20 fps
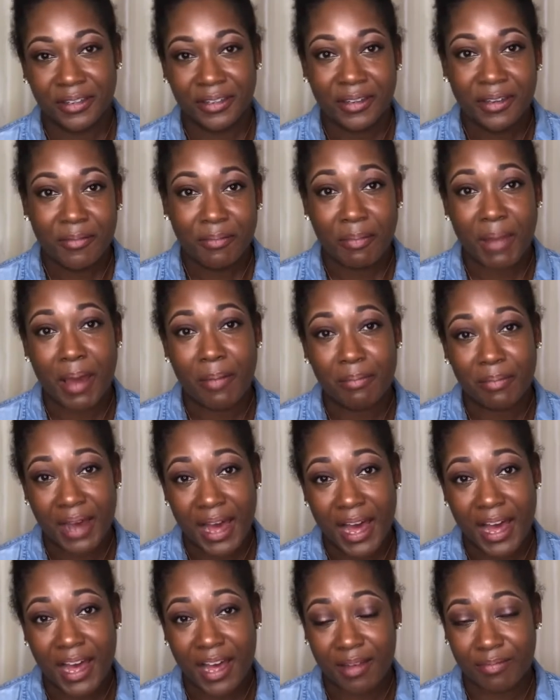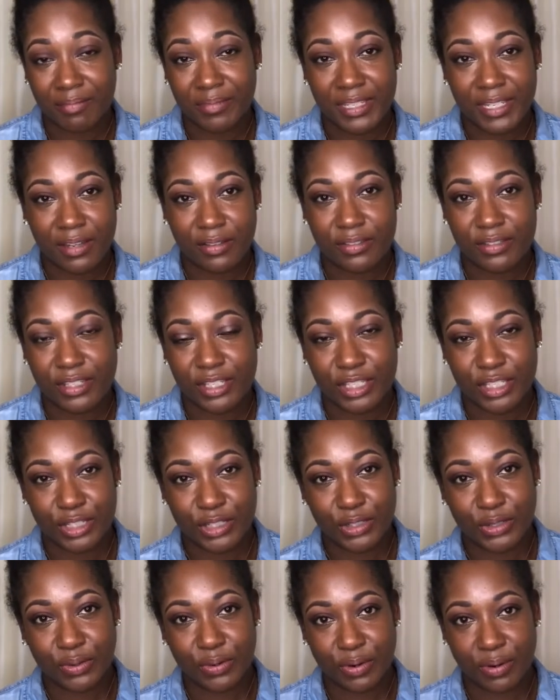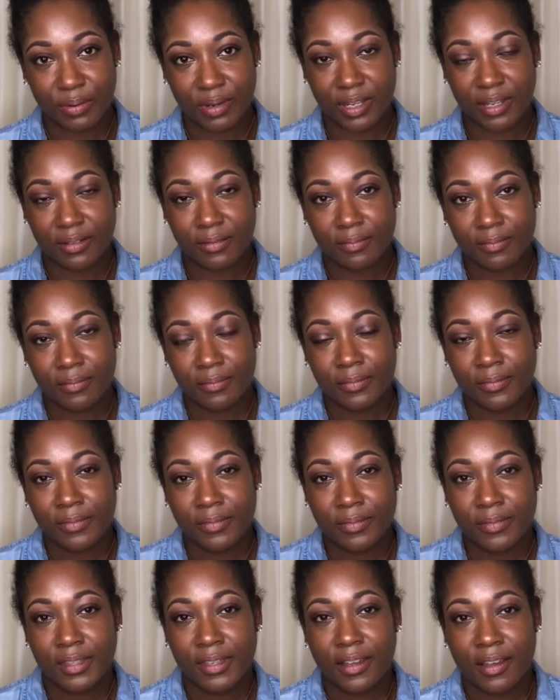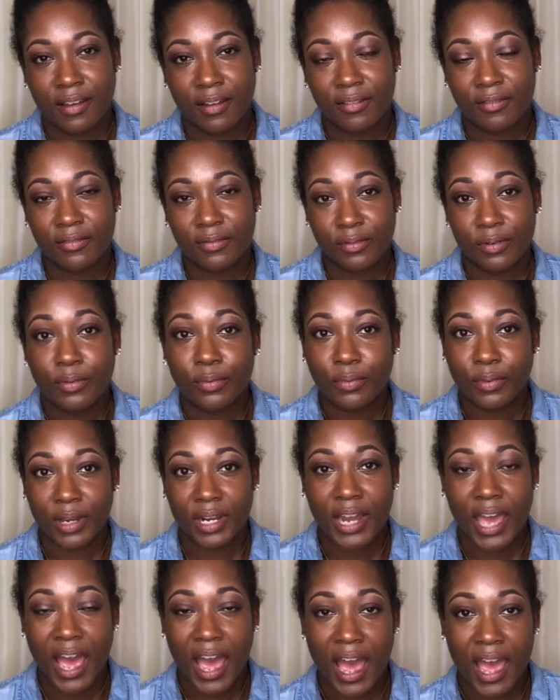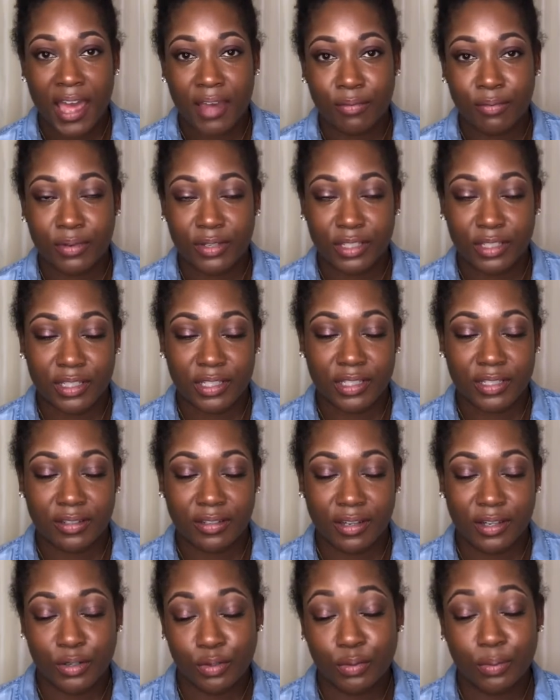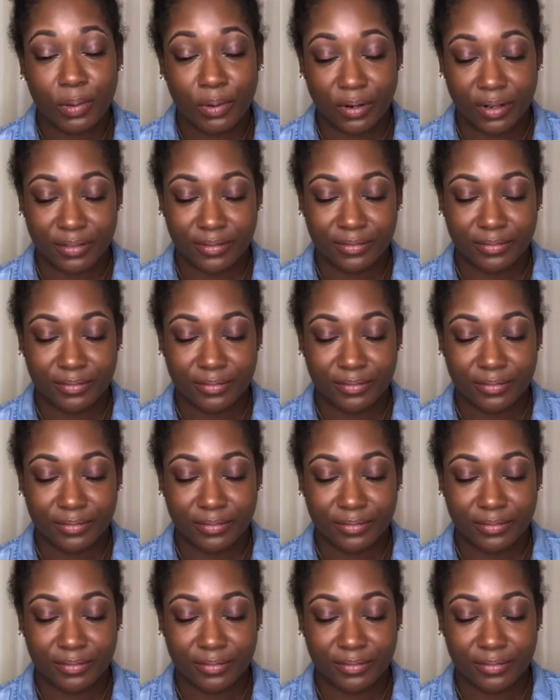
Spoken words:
My mom tells this story of when I was a newborn.